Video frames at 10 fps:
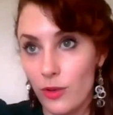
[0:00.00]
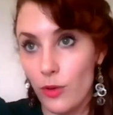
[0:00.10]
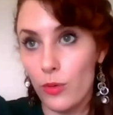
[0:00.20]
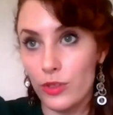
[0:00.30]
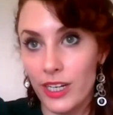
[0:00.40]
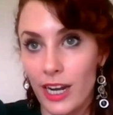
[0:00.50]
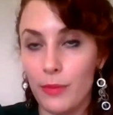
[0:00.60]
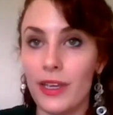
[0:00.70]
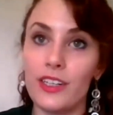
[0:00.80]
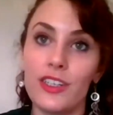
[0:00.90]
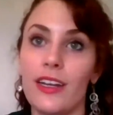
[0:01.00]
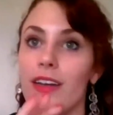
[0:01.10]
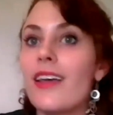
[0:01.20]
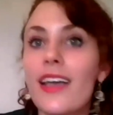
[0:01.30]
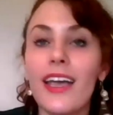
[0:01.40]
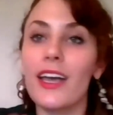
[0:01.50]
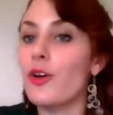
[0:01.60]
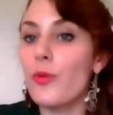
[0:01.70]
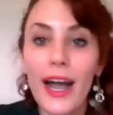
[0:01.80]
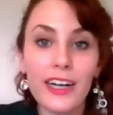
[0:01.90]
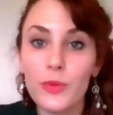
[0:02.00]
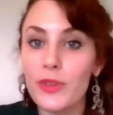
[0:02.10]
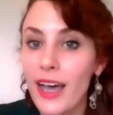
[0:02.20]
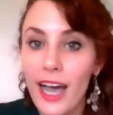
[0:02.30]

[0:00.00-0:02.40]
a Holochain application, and interact with that